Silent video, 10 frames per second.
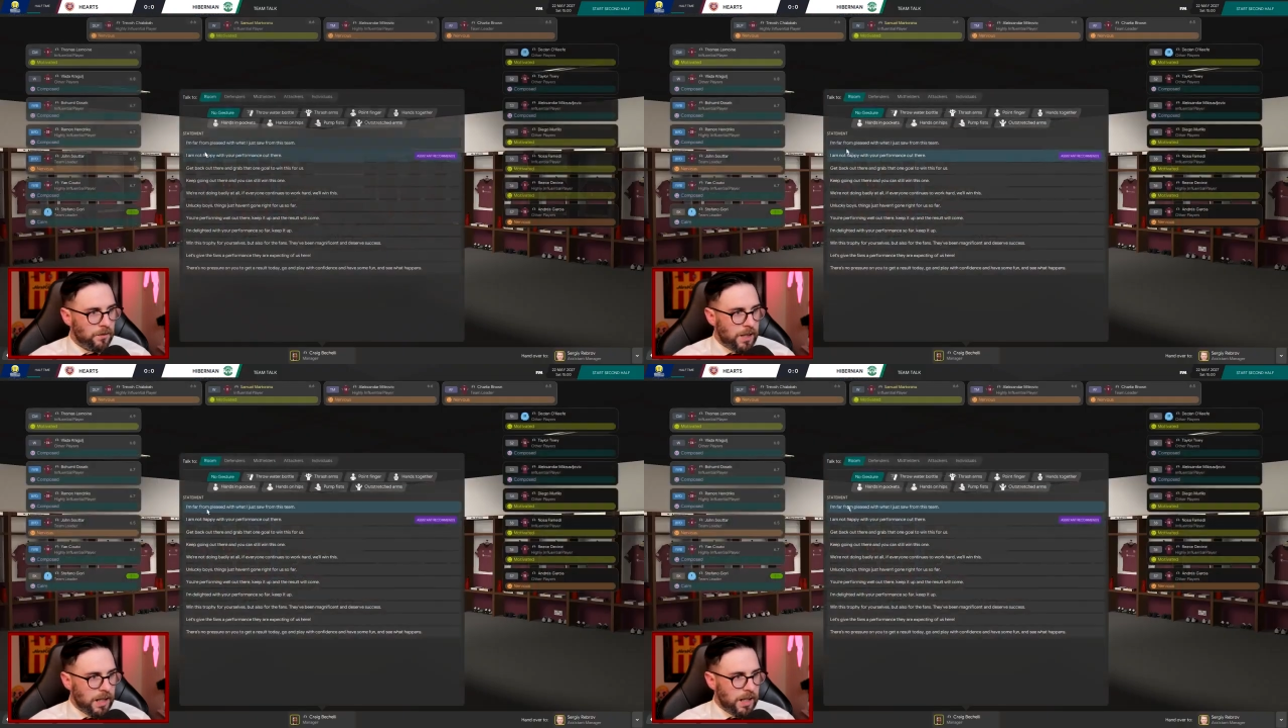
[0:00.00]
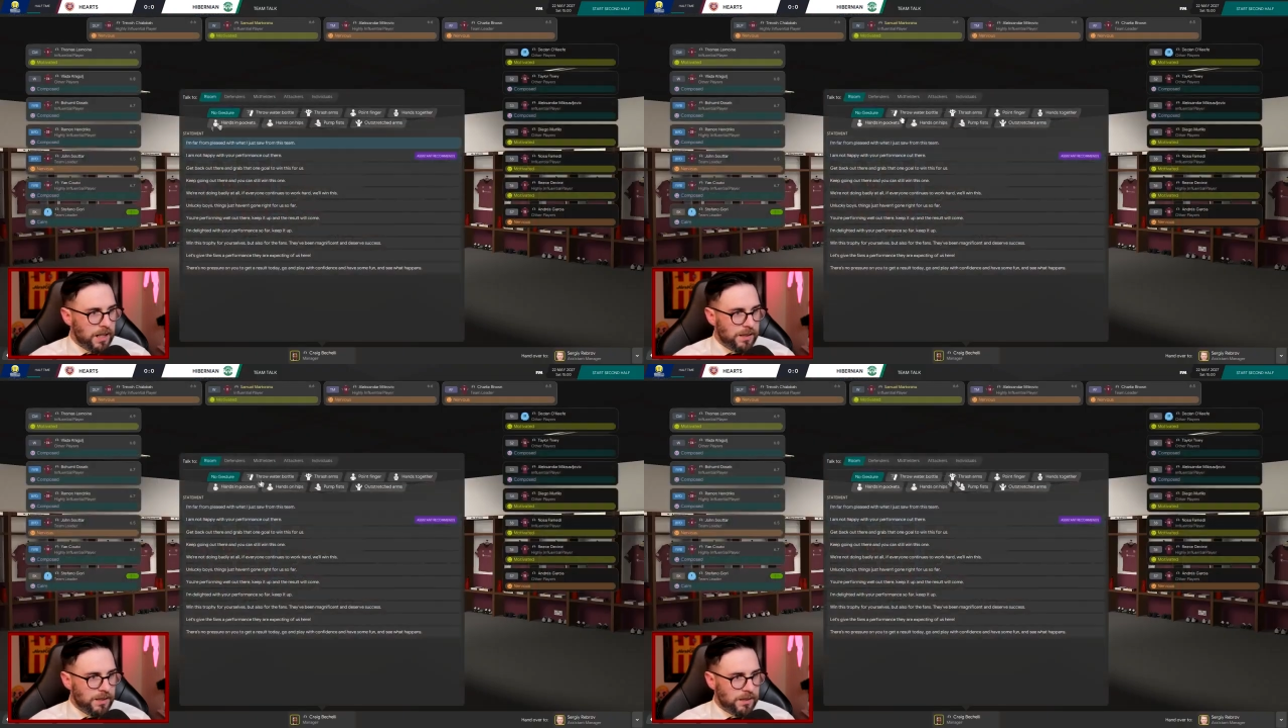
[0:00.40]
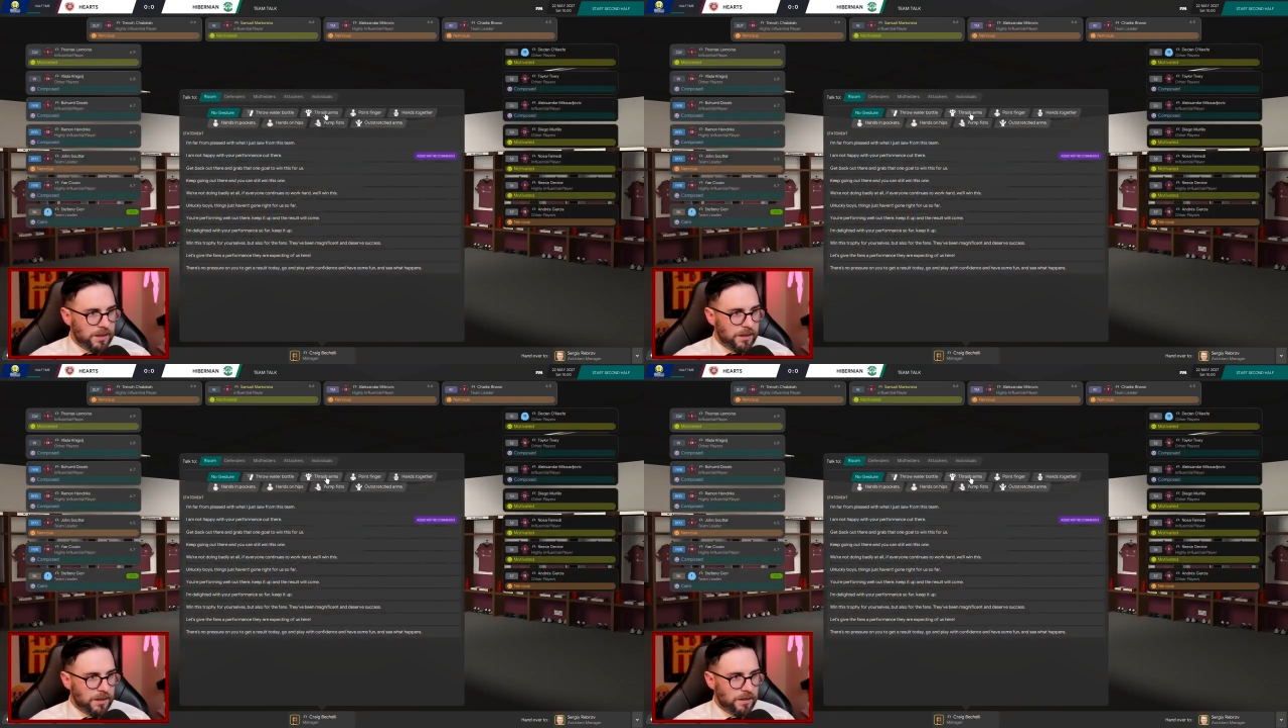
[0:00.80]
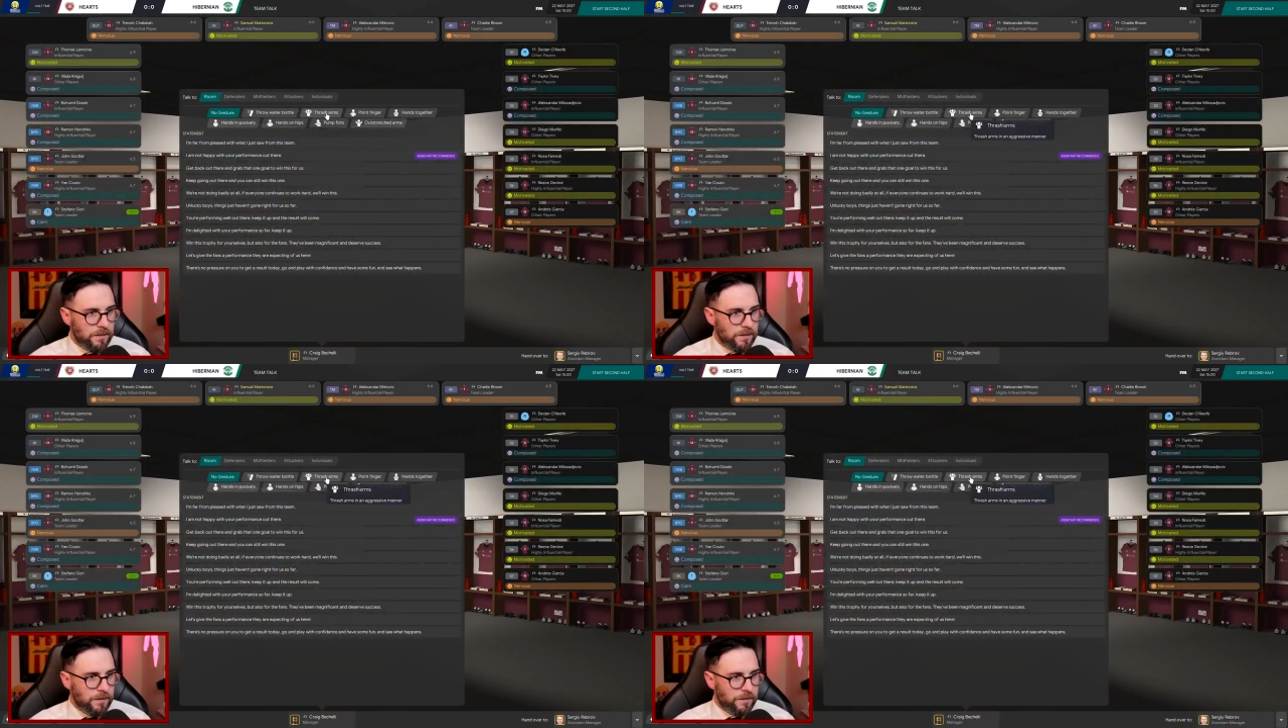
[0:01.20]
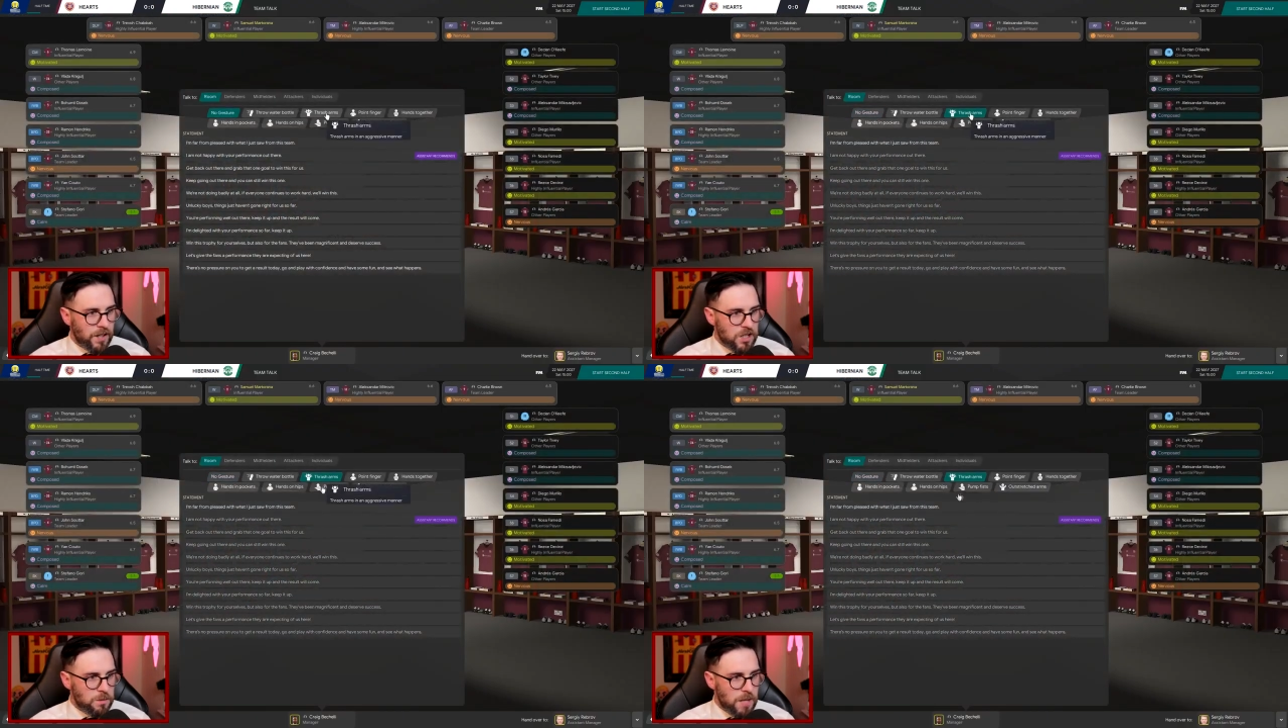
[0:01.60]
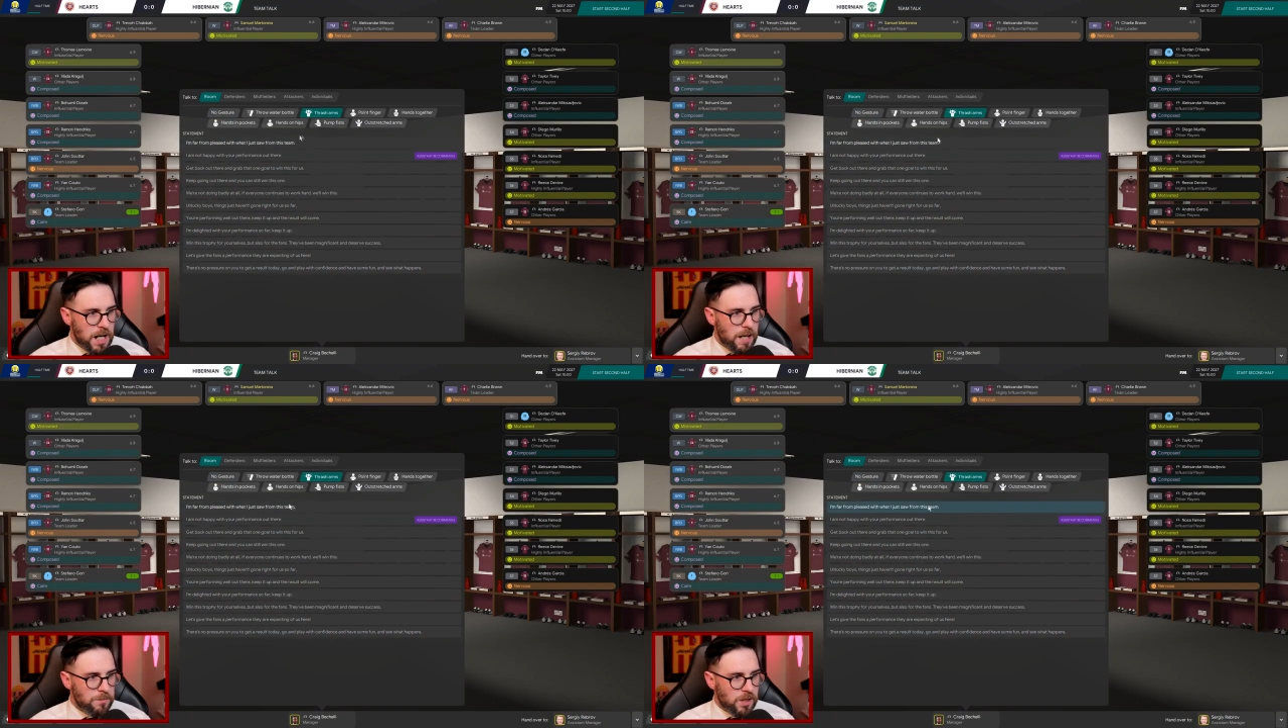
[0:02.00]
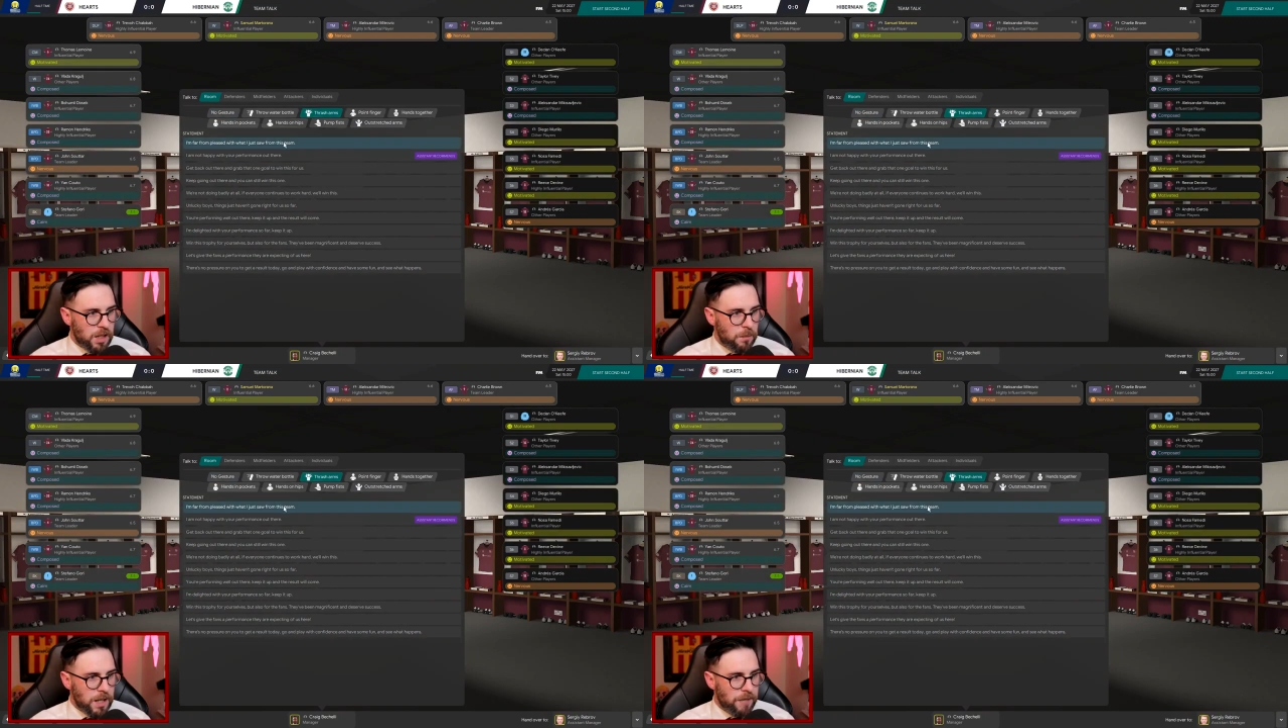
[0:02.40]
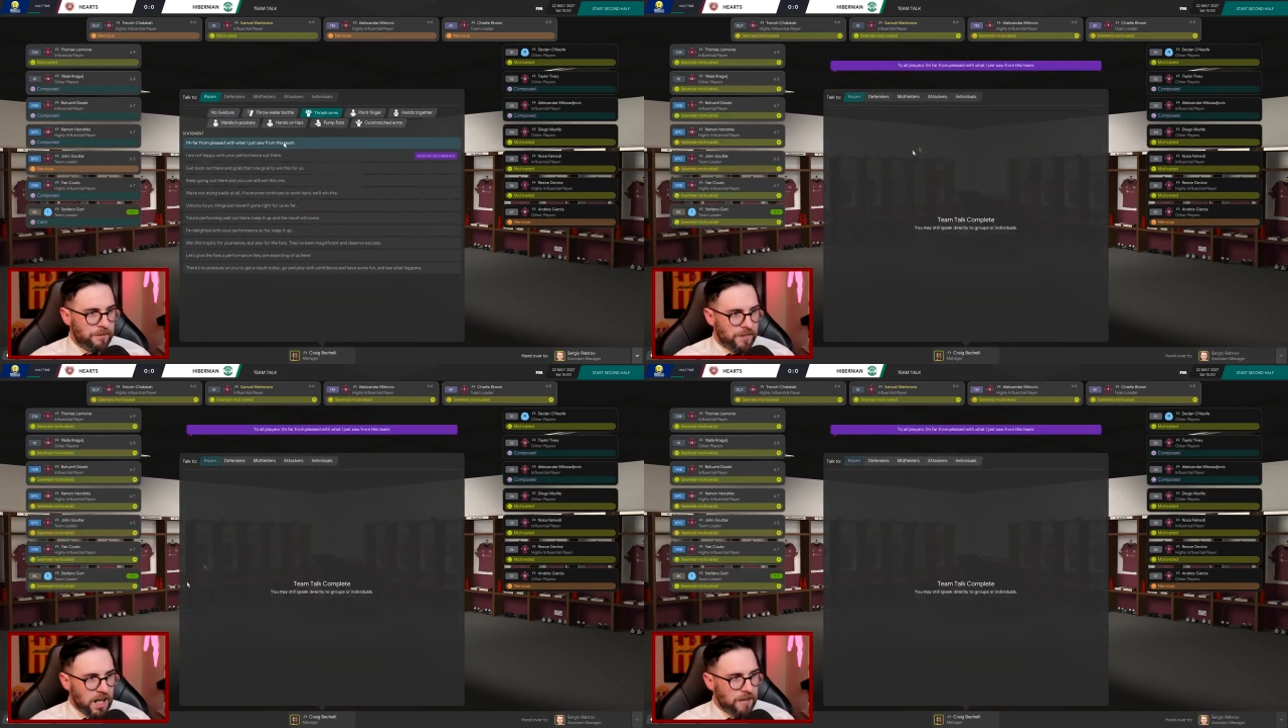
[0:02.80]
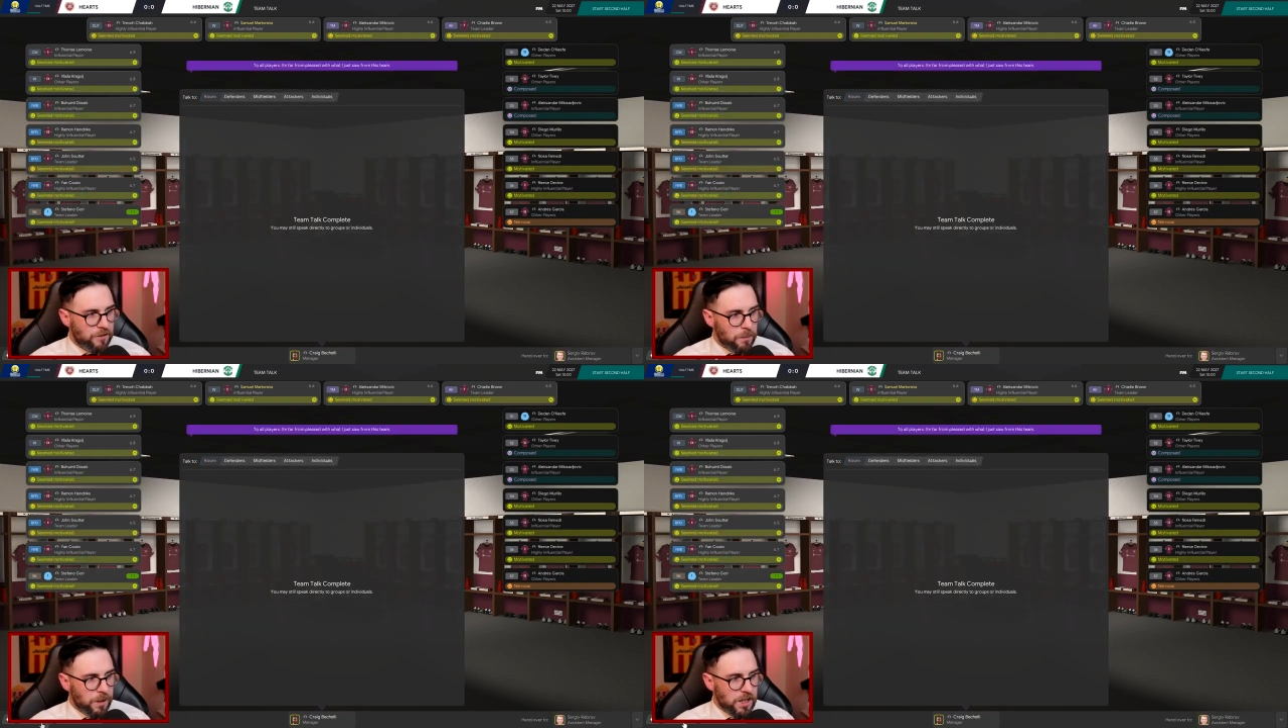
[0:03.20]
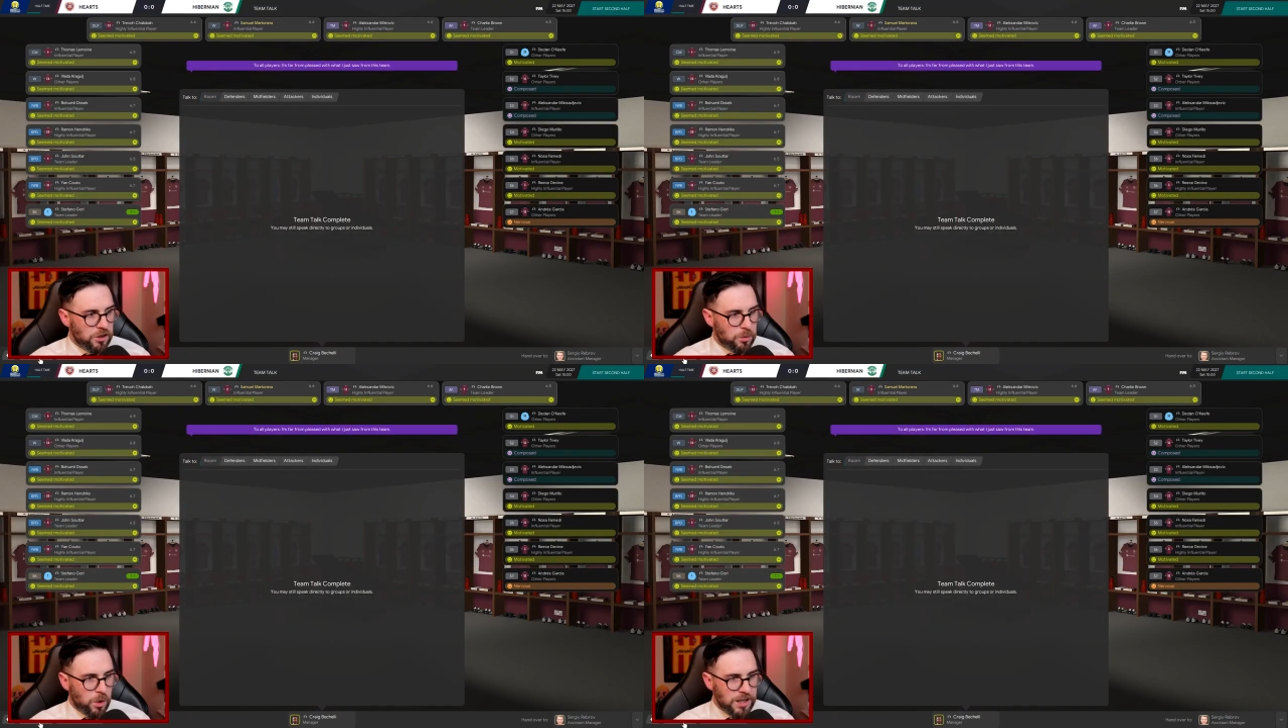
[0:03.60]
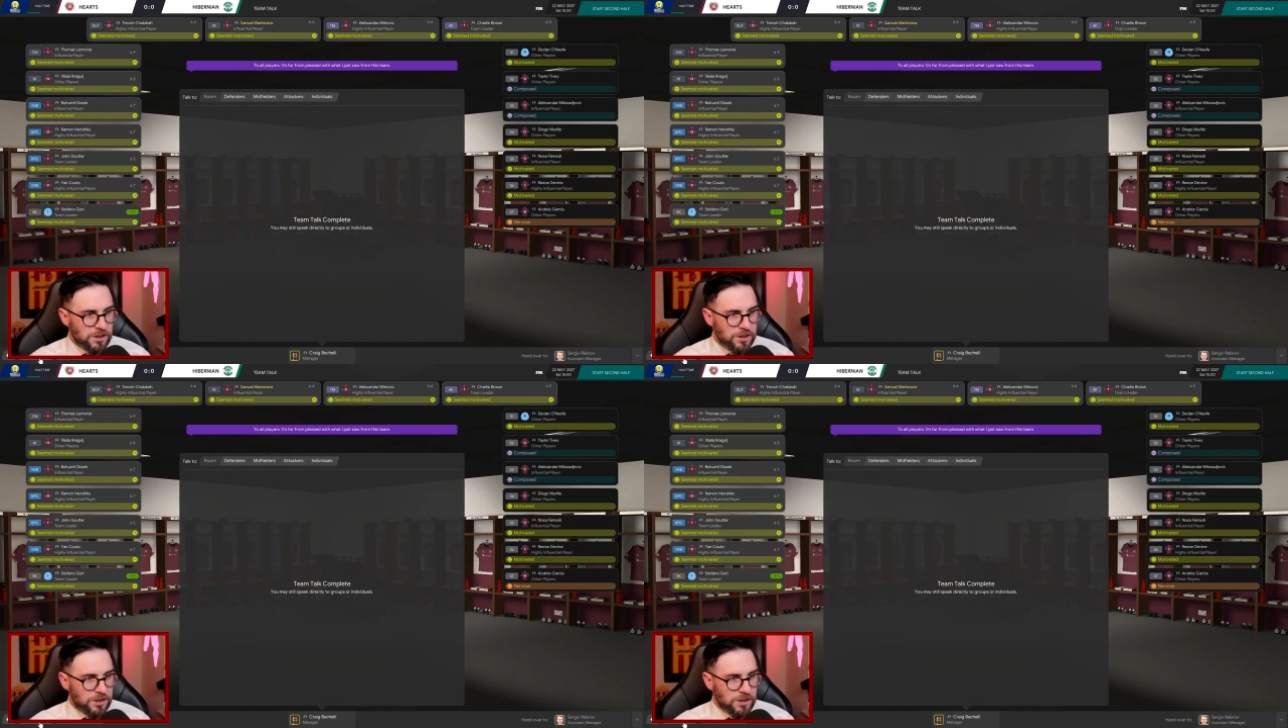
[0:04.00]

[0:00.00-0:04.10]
That is thrash my arms a little bit. I'm far from pleased with what I